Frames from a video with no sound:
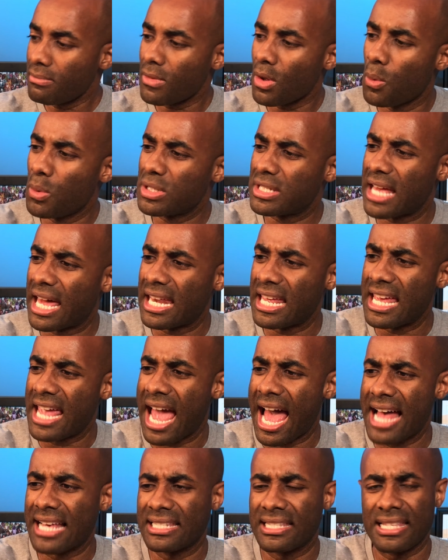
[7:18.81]
was that he
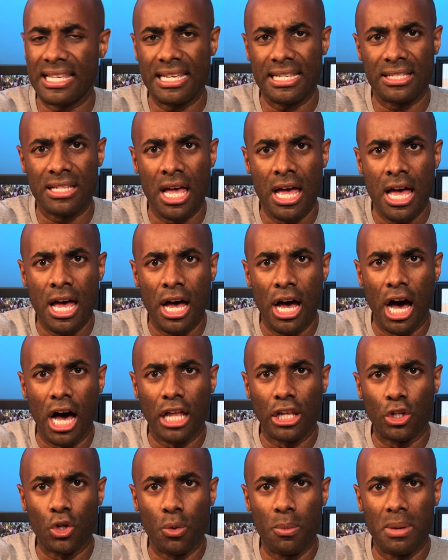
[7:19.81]
has these
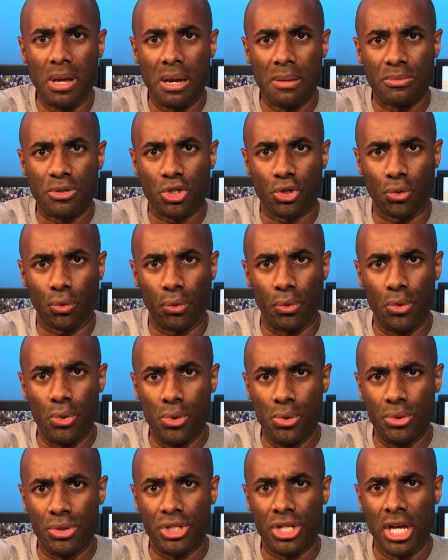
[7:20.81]
aluminum
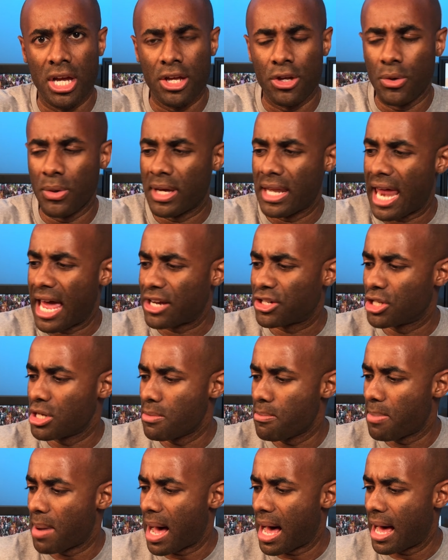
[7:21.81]
screws. You can actually
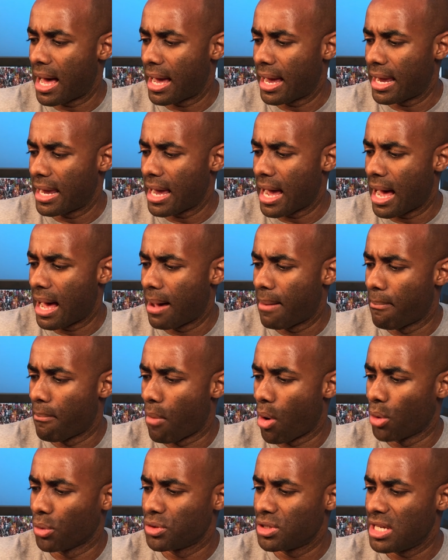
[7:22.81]
buy
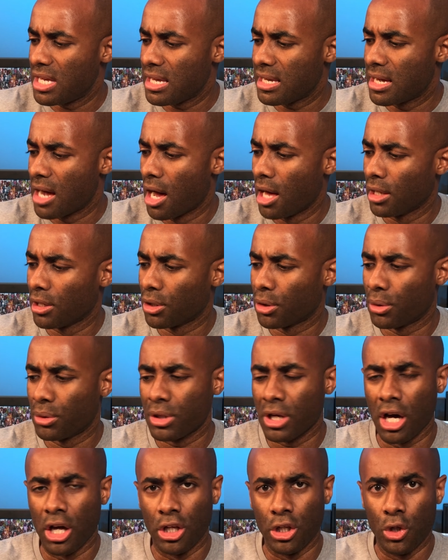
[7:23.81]

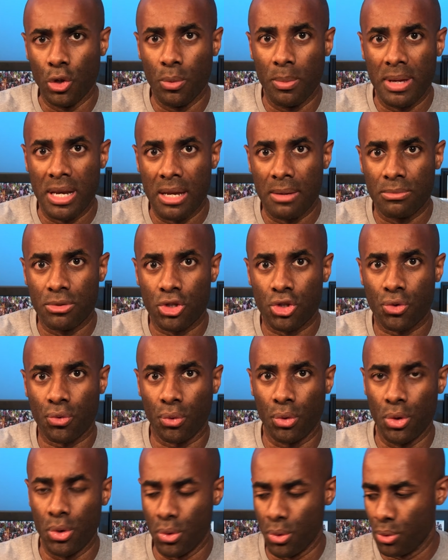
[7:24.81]
multicolored aluminum
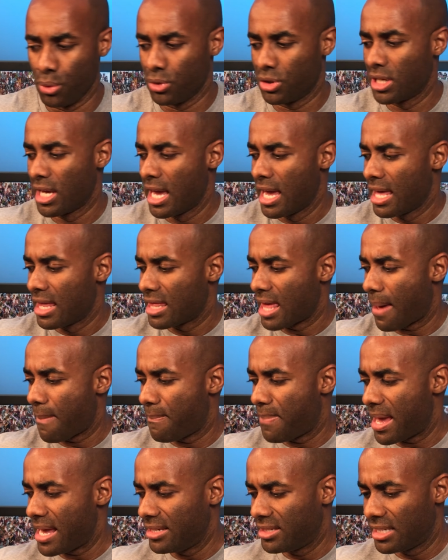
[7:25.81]
screws
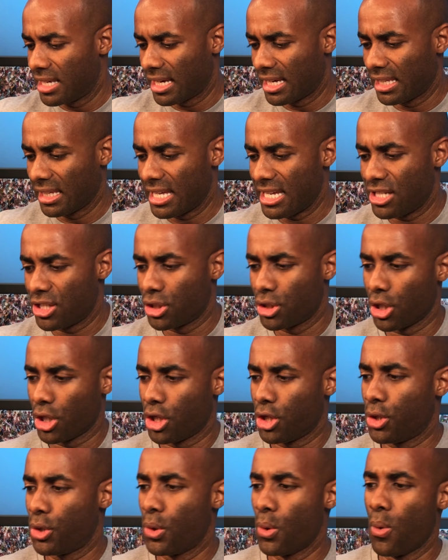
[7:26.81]
that basically
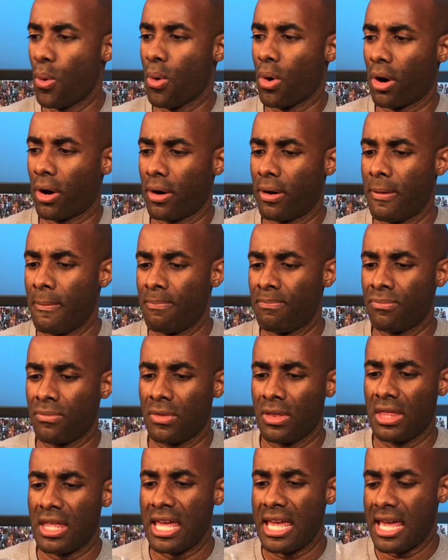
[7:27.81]
secure
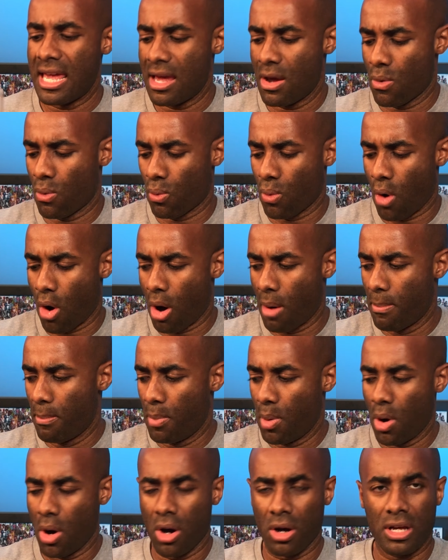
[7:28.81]
the raw
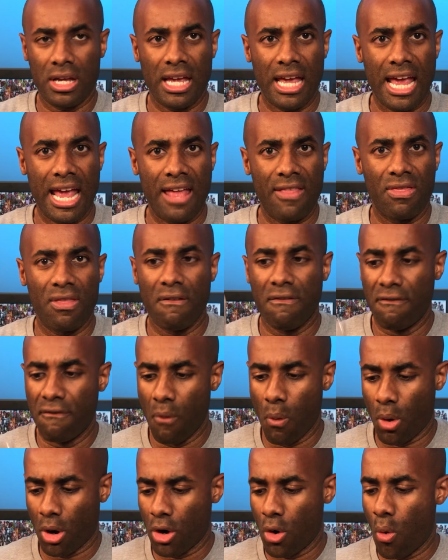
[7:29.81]
book in the
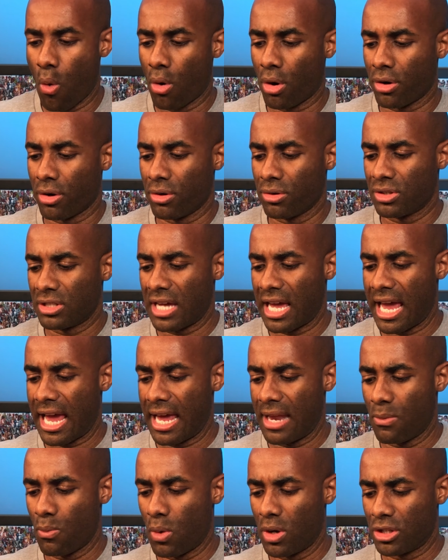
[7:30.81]
four corners.
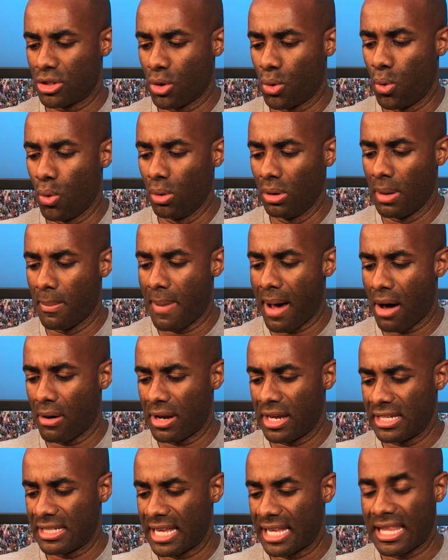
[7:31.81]
And what's cool about
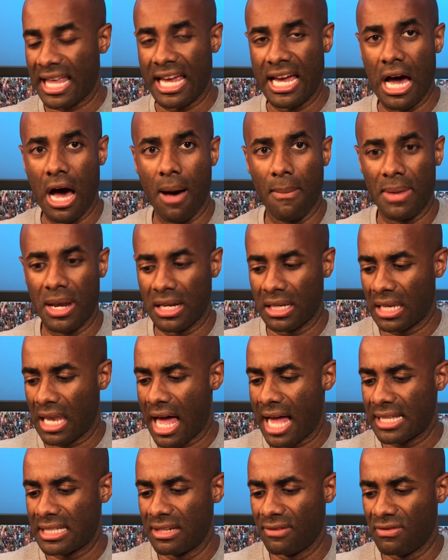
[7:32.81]
it is that they come in
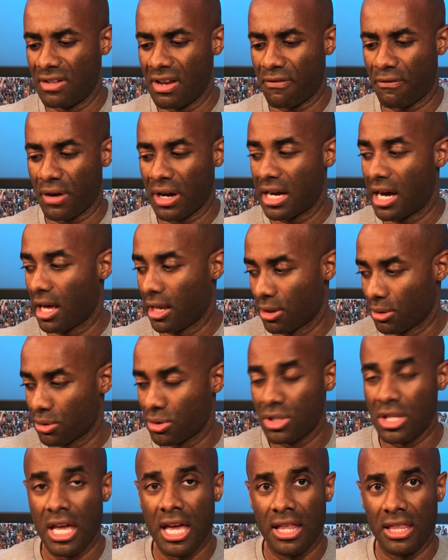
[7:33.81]
lots of different
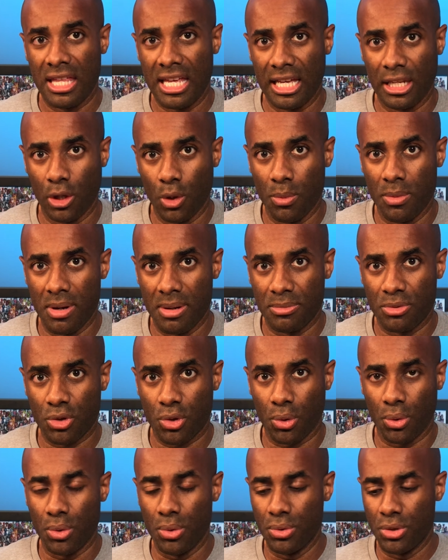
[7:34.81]
colors, the aluminum
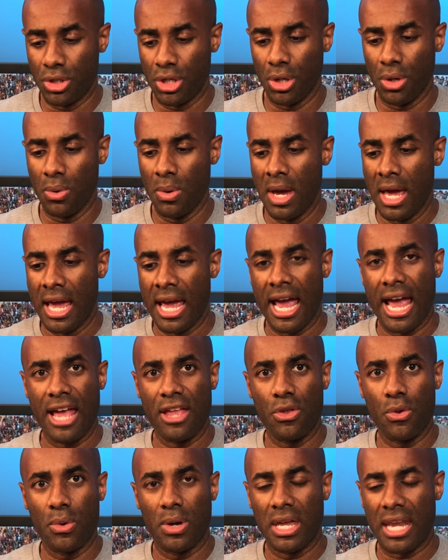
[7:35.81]
screws do,
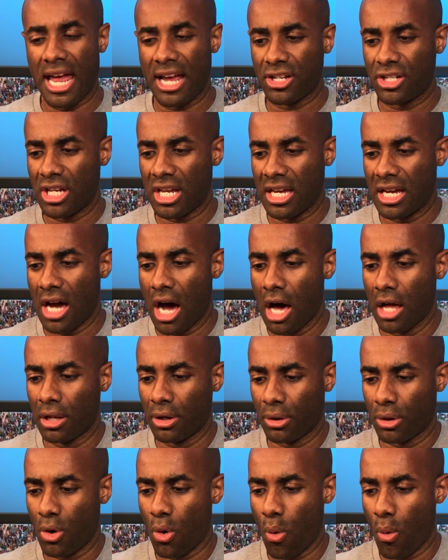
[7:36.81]
and you can actually
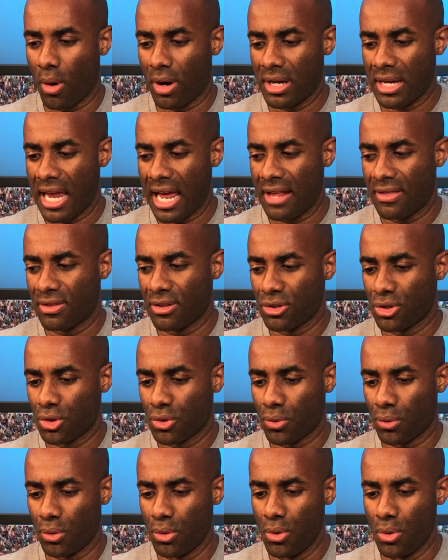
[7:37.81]
color coordinate the
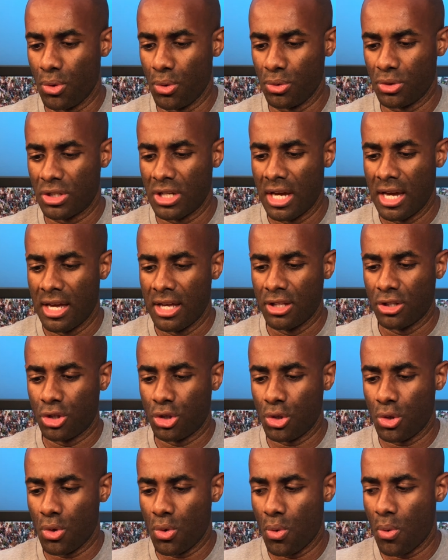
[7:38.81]
screws
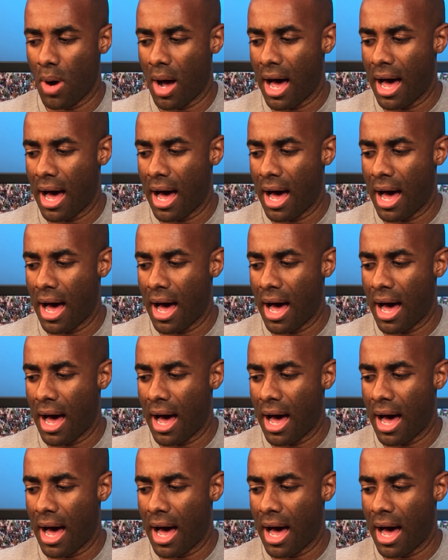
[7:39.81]
to